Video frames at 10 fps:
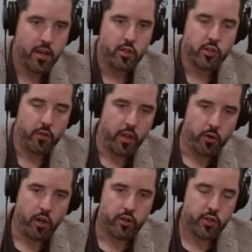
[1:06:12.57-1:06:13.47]
So the
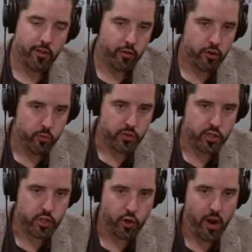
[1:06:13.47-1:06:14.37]
Oyarsa of Earth was
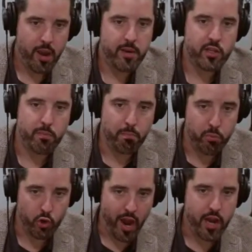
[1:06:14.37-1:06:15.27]
described as
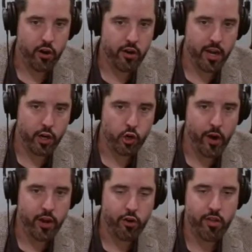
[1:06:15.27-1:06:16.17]
brighter and
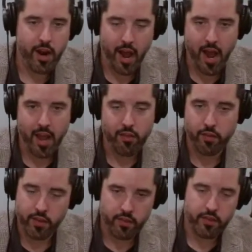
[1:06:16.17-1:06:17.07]
greater than I,
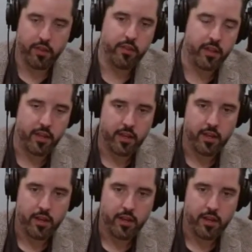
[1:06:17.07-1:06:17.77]
than the